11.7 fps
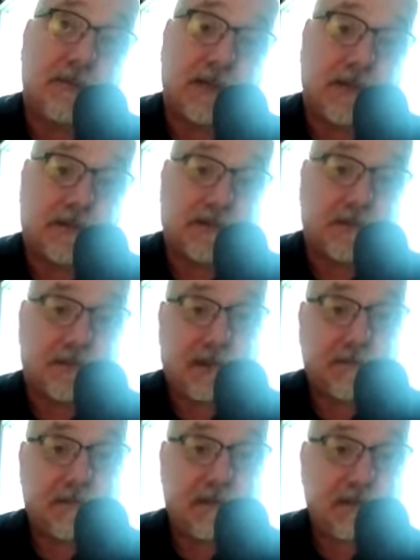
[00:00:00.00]
It's the
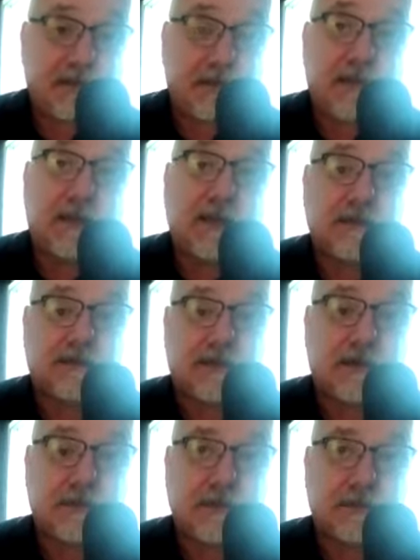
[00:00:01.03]
same thing as
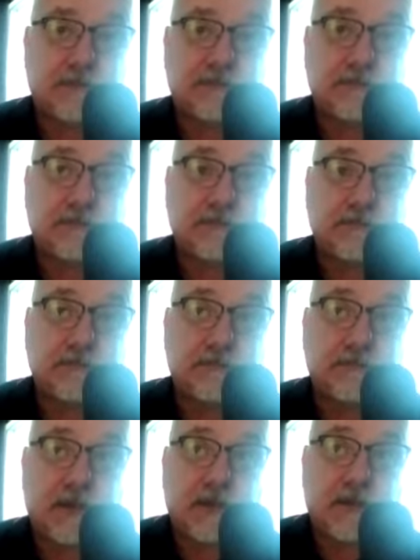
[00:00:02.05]
karma.
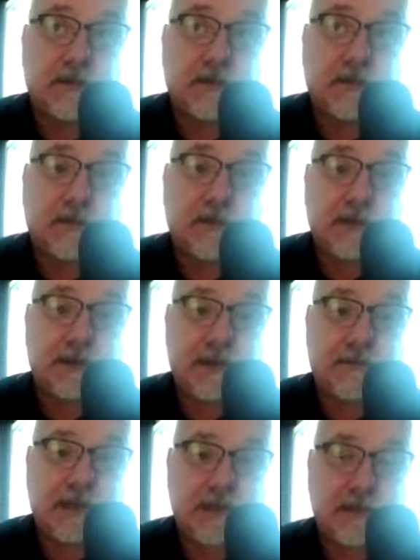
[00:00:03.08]
Who I
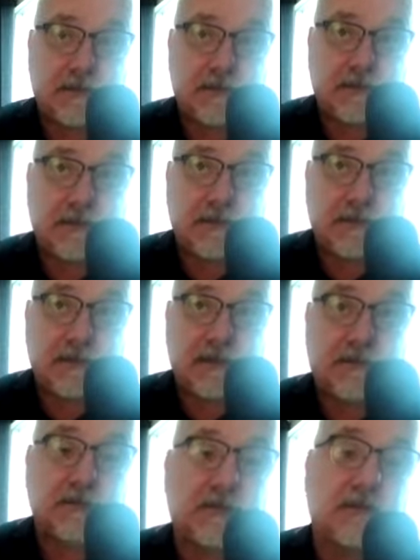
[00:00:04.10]
am now
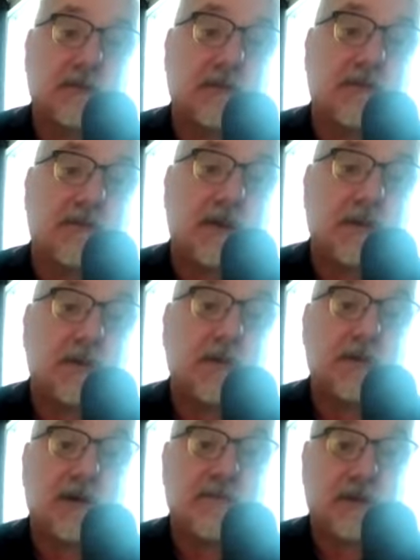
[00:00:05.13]
is a result of
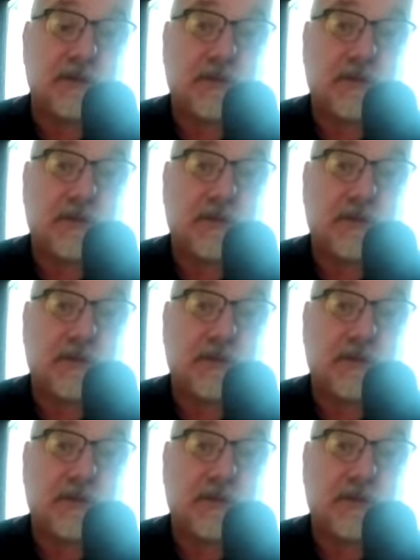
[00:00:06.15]
who I've been